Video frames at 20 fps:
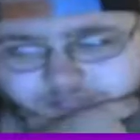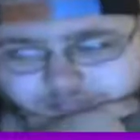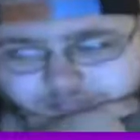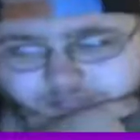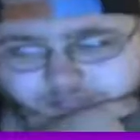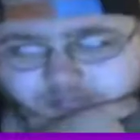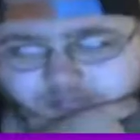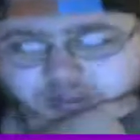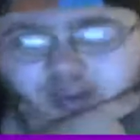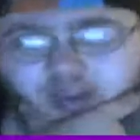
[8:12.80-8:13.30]

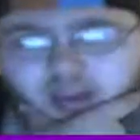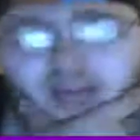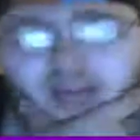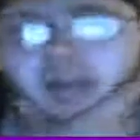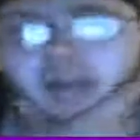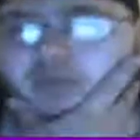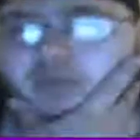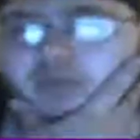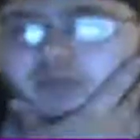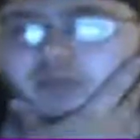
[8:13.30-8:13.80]
And I'm really
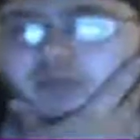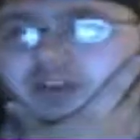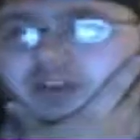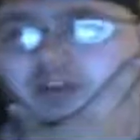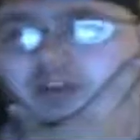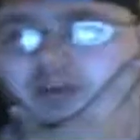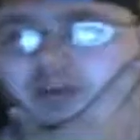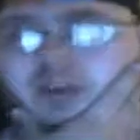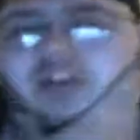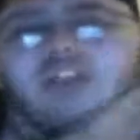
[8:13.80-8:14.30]
worried. He
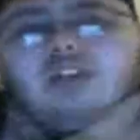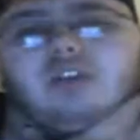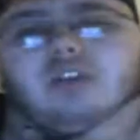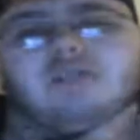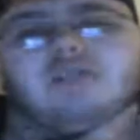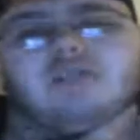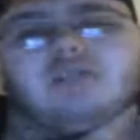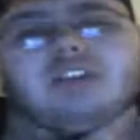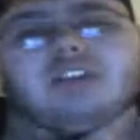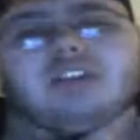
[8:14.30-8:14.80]
goes for the Z
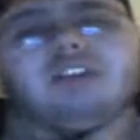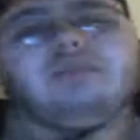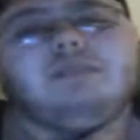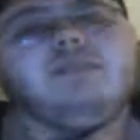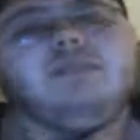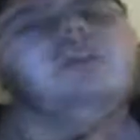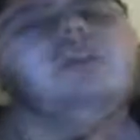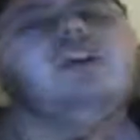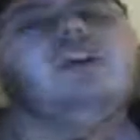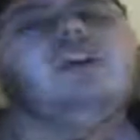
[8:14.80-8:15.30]
move.
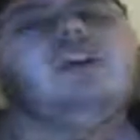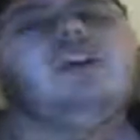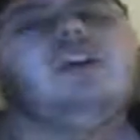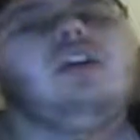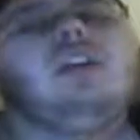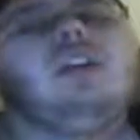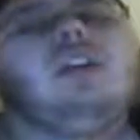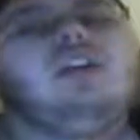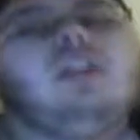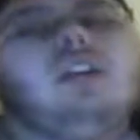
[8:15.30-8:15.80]

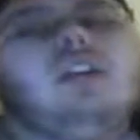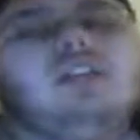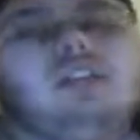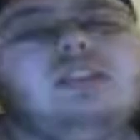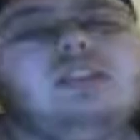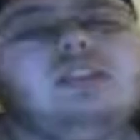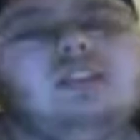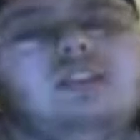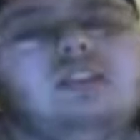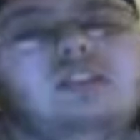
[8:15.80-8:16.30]
Luckily
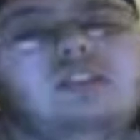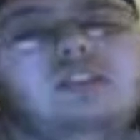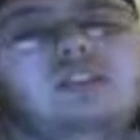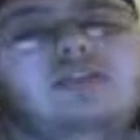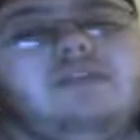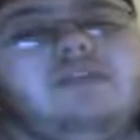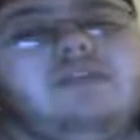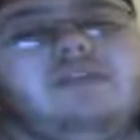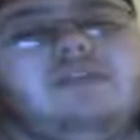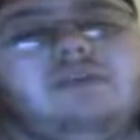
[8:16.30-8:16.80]
enough,
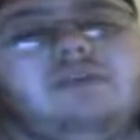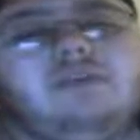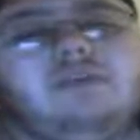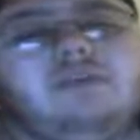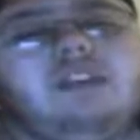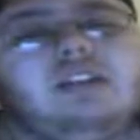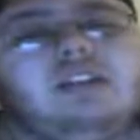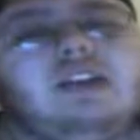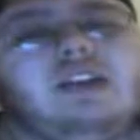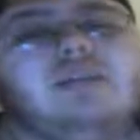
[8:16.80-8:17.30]
it
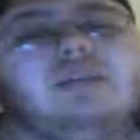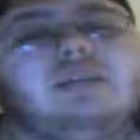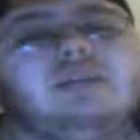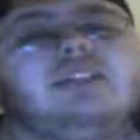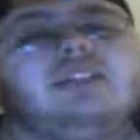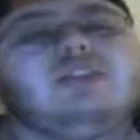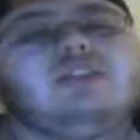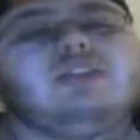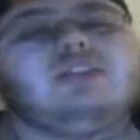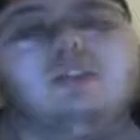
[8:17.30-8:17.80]
was
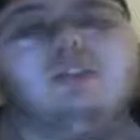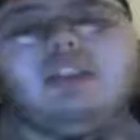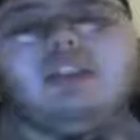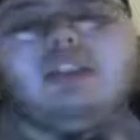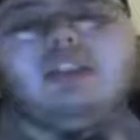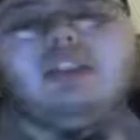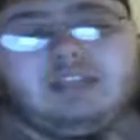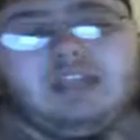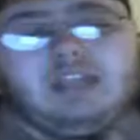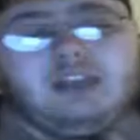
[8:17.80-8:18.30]
Twinkle Tackle.
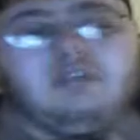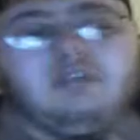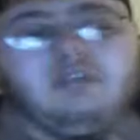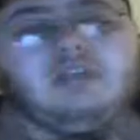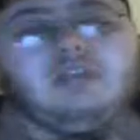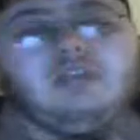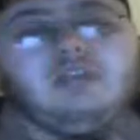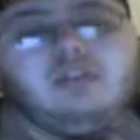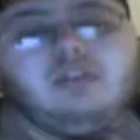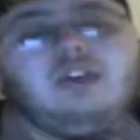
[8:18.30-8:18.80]

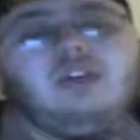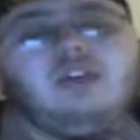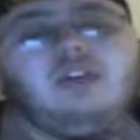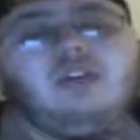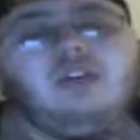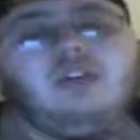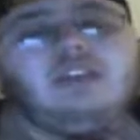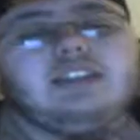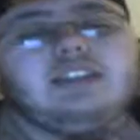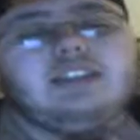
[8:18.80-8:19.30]
This
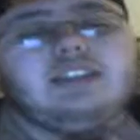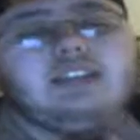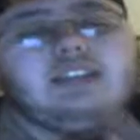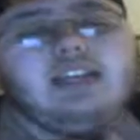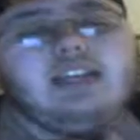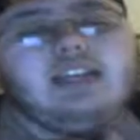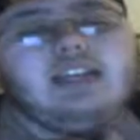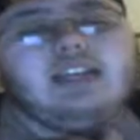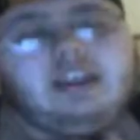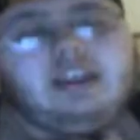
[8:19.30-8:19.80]
entire
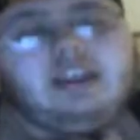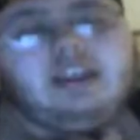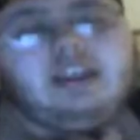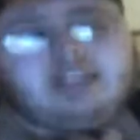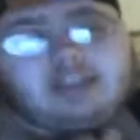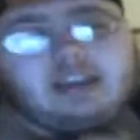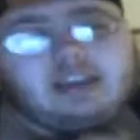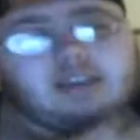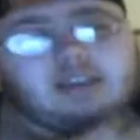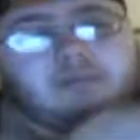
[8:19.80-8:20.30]
time,
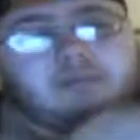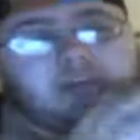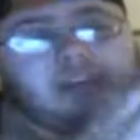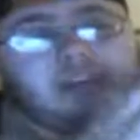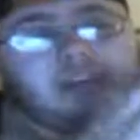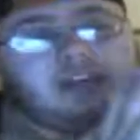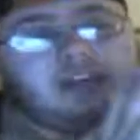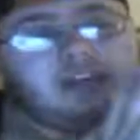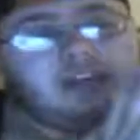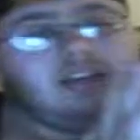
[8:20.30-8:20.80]
me
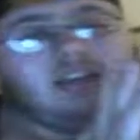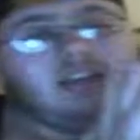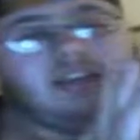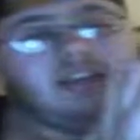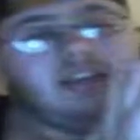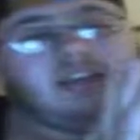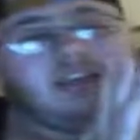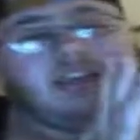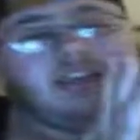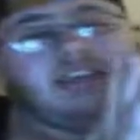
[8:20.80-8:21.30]
and
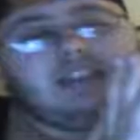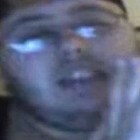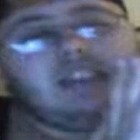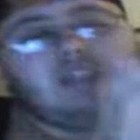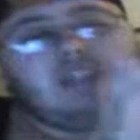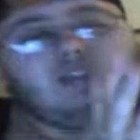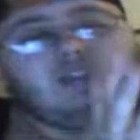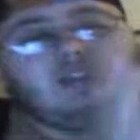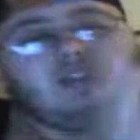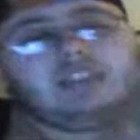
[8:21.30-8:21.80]
Danny were
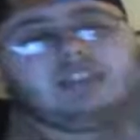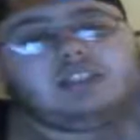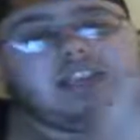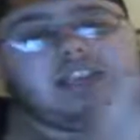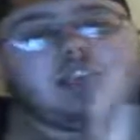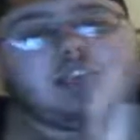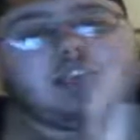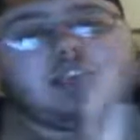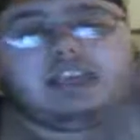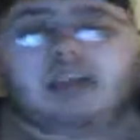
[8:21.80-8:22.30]
sitting and
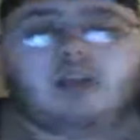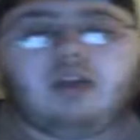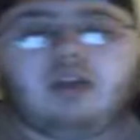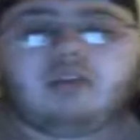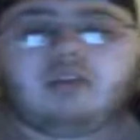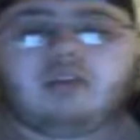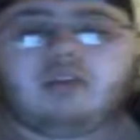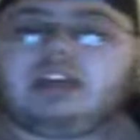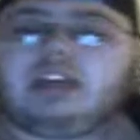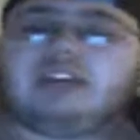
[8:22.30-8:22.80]
calking
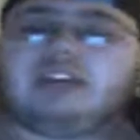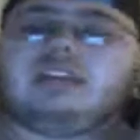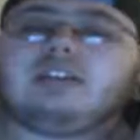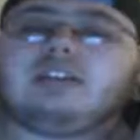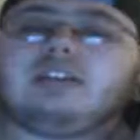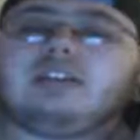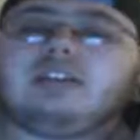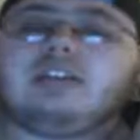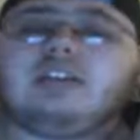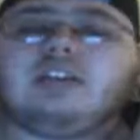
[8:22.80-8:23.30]

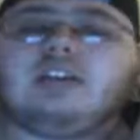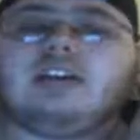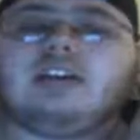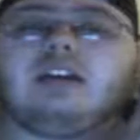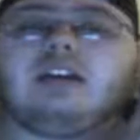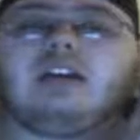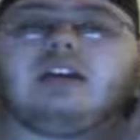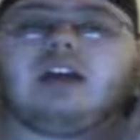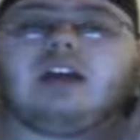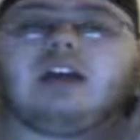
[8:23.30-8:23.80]

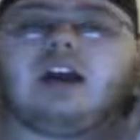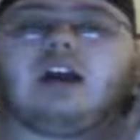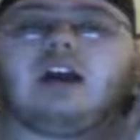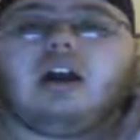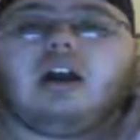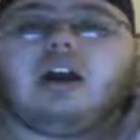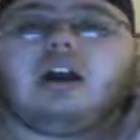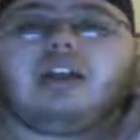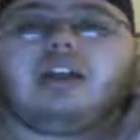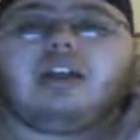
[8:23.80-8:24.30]
on
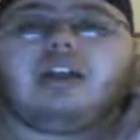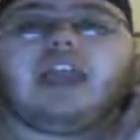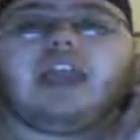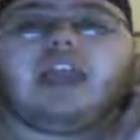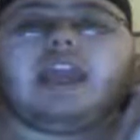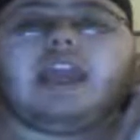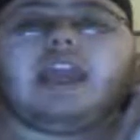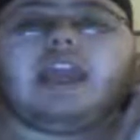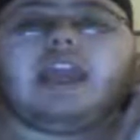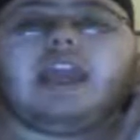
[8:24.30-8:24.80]
a
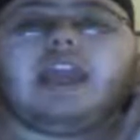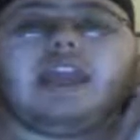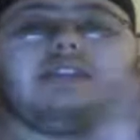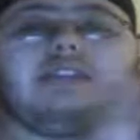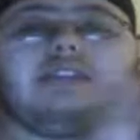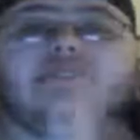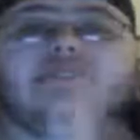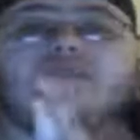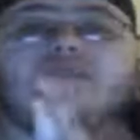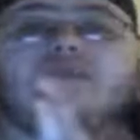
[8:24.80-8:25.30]

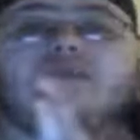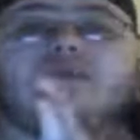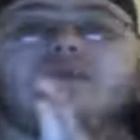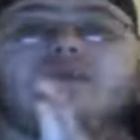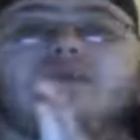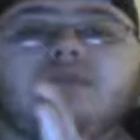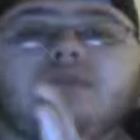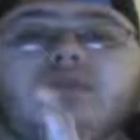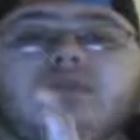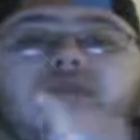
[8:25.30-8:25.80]

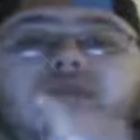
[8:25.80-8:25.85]
what was